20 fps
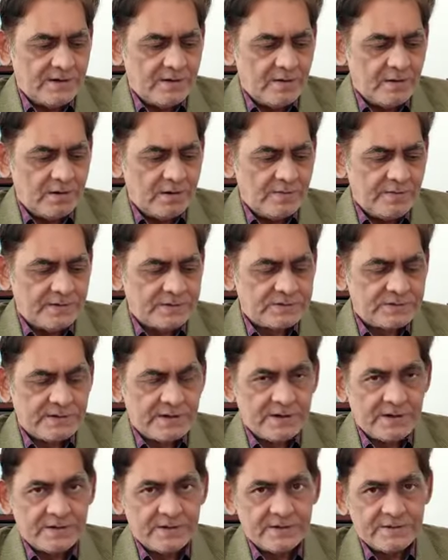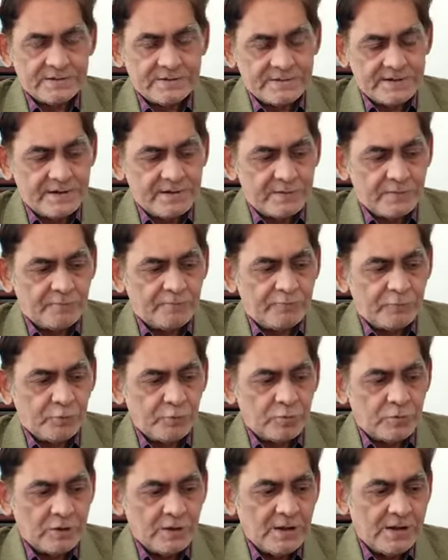They always send a
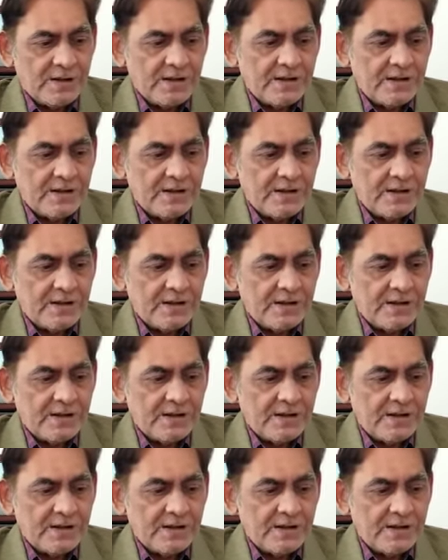fluke.